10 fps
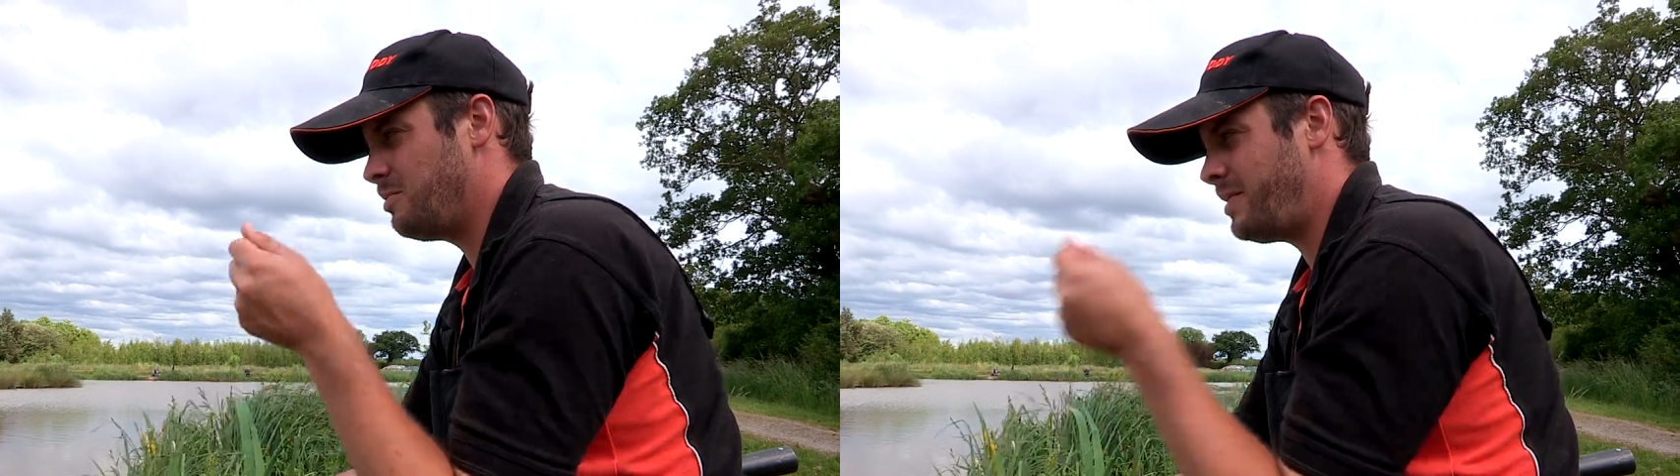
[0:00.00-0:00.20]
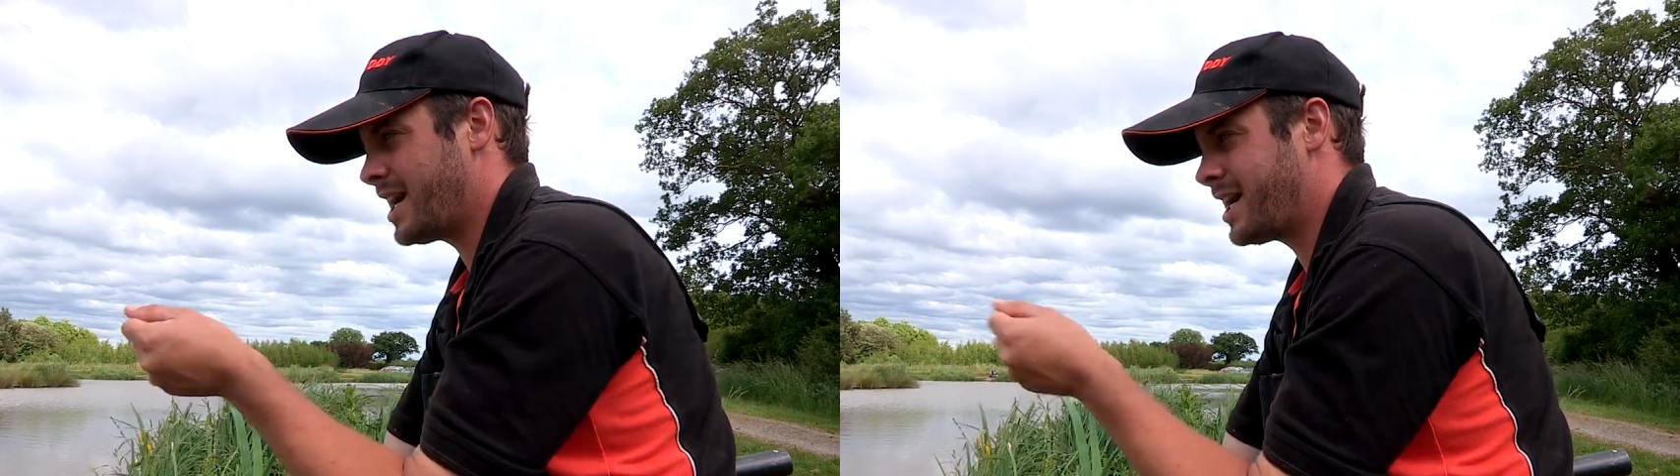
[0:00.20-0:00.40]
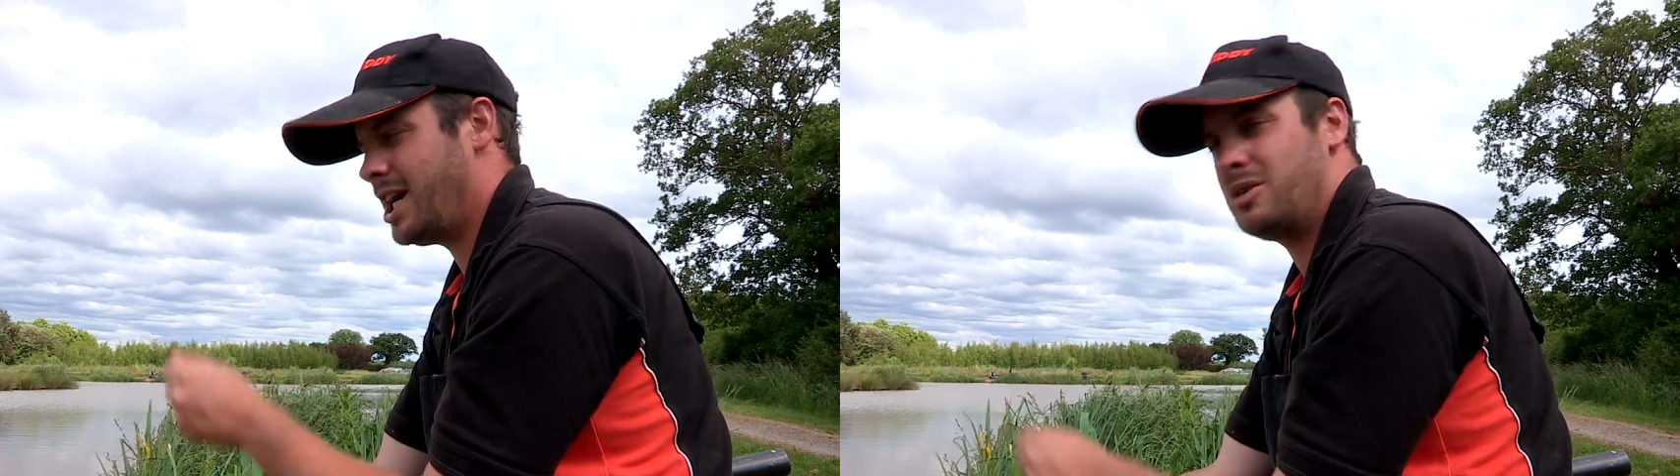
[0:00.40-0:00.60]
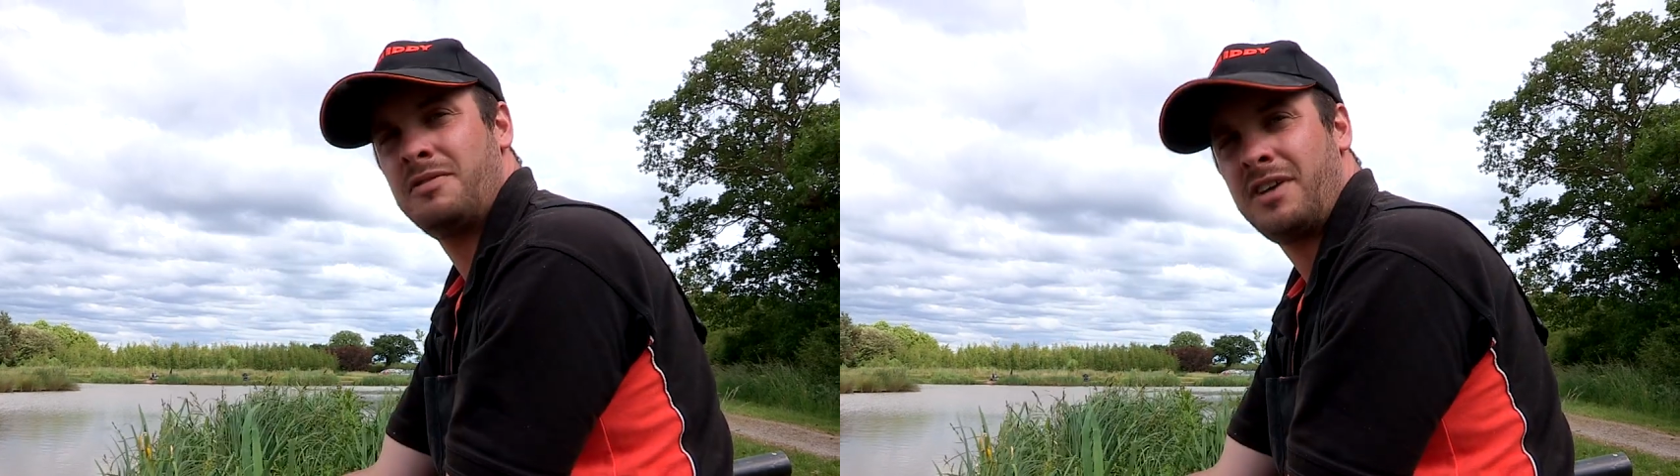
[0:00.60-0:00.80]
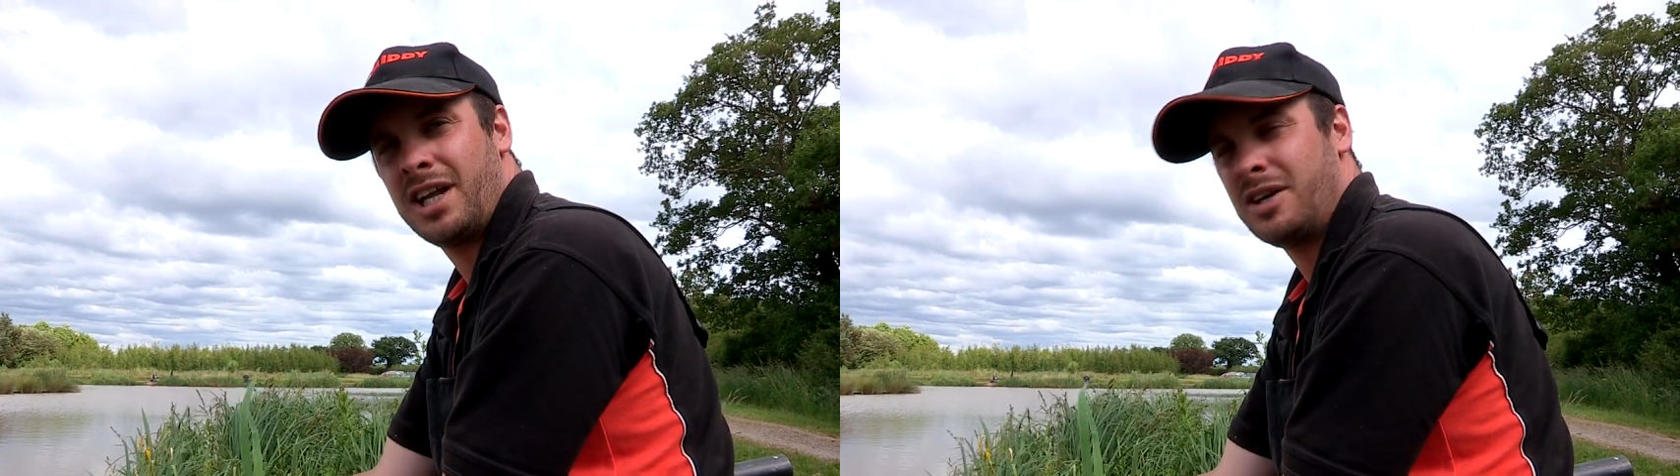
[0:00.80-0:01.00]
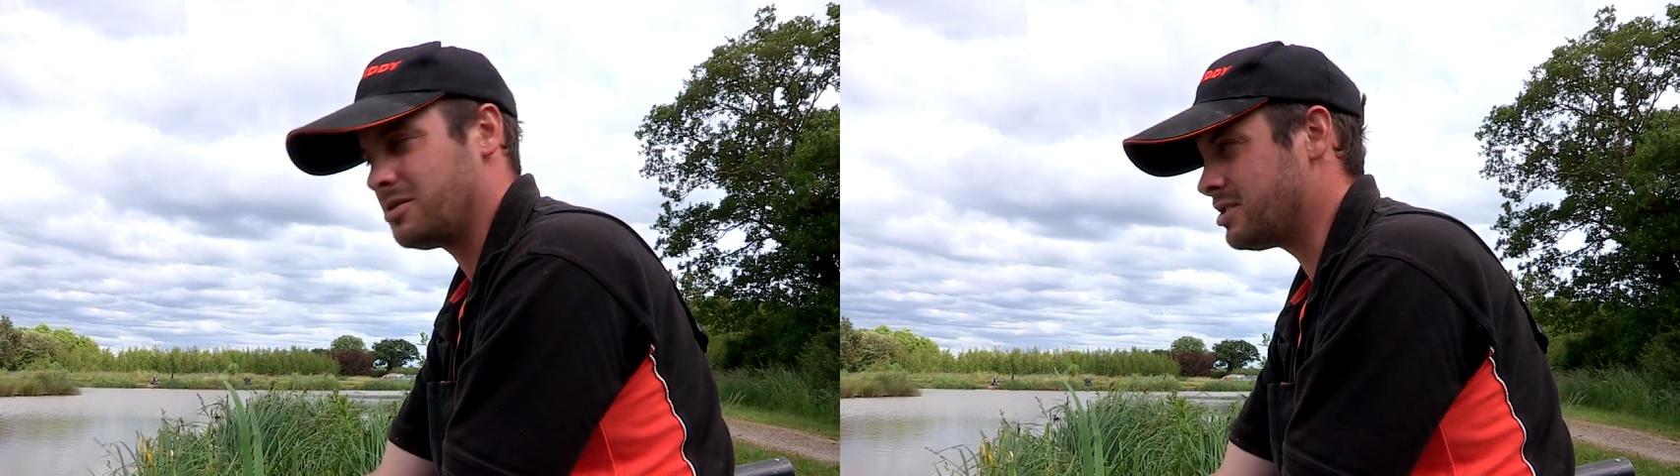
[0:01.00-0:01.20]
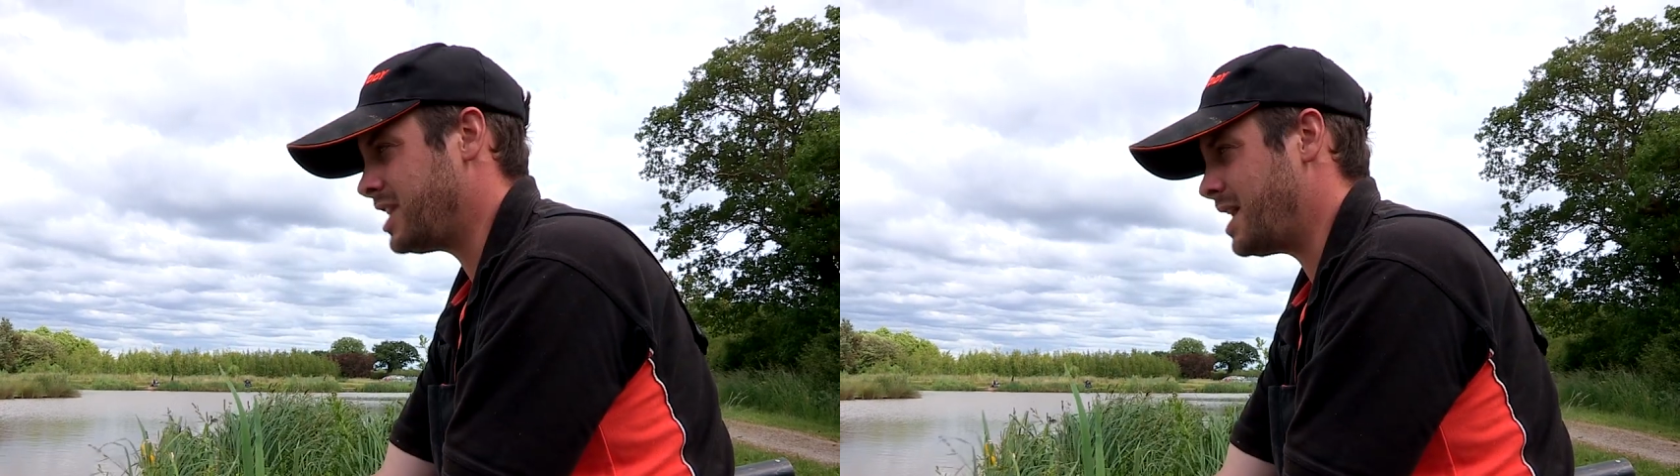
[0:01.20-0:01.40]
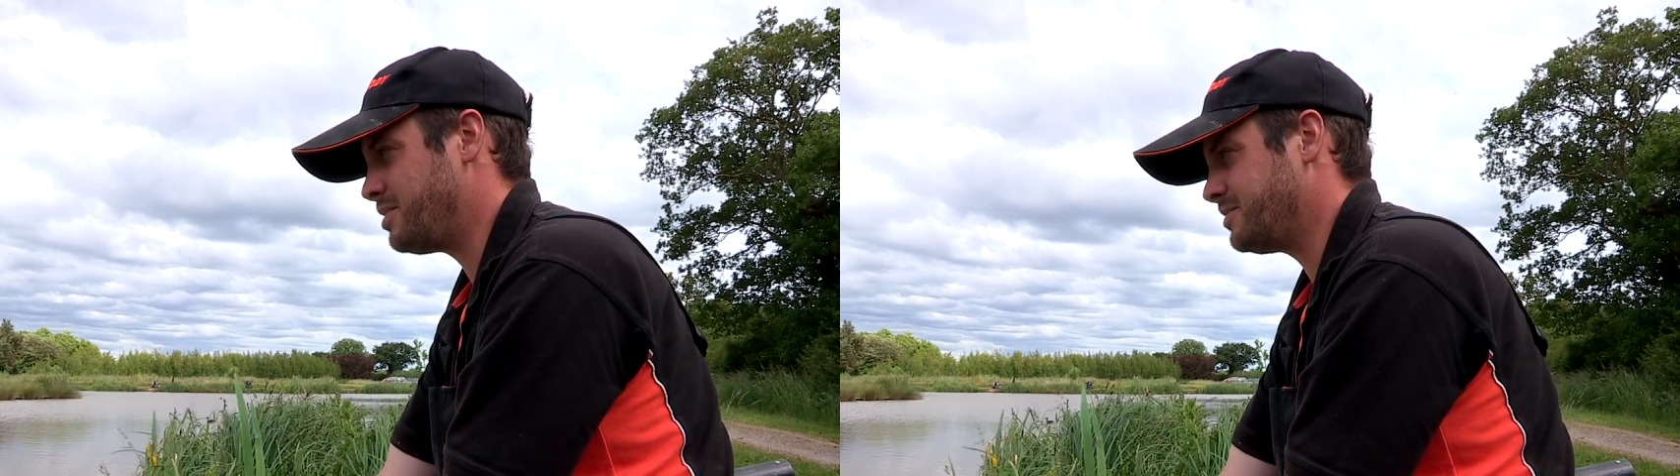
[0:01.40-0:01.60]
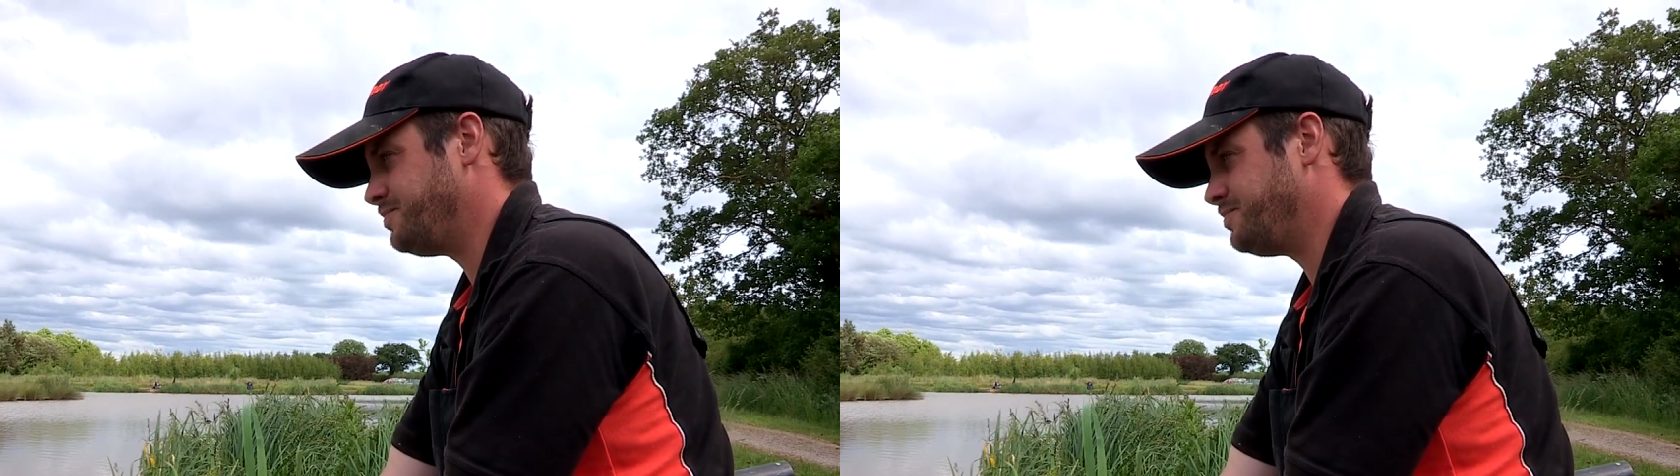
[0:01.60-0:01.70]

back out with our little trap.